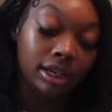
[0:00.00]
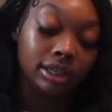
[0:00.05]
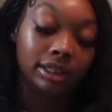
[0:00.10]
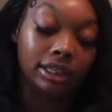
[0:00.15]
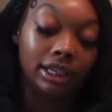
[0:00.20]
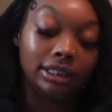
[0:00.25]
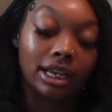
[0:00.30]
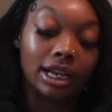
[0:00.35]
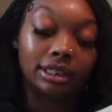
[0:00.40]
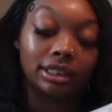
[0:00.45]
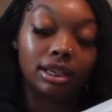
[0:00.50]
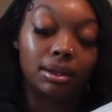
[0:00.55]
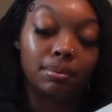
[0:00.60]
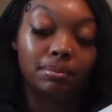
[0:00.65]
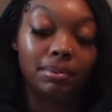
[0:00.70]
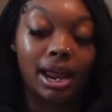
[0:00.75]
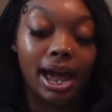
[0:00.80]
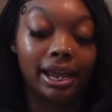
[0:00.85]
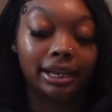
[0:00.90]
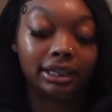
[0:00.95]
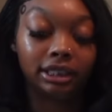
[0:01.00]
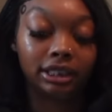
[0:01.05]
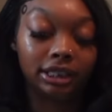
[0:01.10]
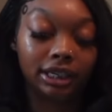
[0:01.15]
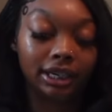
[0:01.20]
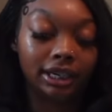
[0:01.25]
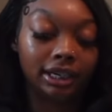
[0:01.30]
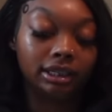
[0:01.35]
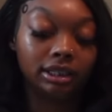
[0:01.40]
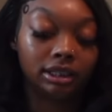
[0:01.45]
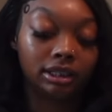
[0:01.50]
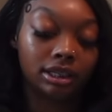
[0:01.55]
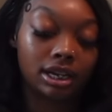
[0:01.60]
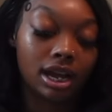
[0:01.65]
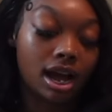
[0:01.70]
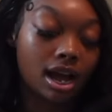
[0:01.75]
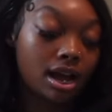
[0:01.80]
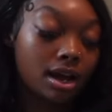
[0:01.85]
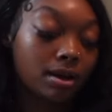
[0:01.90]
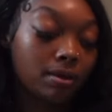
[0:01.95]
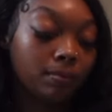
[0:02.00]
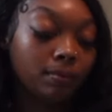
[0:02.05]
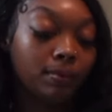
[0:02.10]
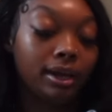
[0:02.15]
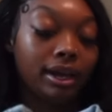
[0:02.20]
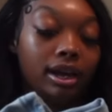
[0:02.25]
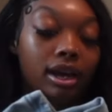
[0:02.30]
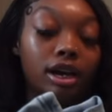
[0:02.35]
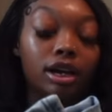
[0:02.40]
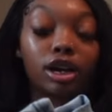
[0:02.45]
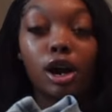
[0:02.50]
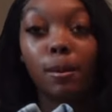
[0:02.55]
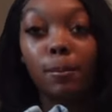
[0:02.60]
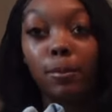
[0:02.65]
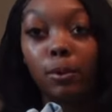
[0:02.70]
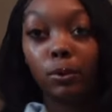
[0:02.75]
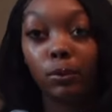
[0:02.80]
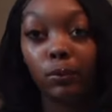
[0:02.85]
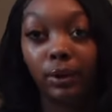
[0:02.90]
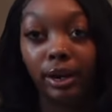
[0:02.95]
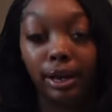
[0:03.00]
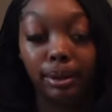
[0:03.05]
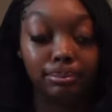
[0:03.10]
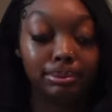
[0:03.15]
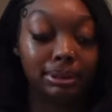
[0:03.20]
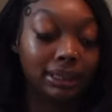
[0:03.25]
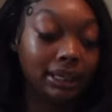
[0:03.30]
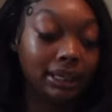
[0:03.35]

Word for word: These are some light jeans, y'all, with a couple rips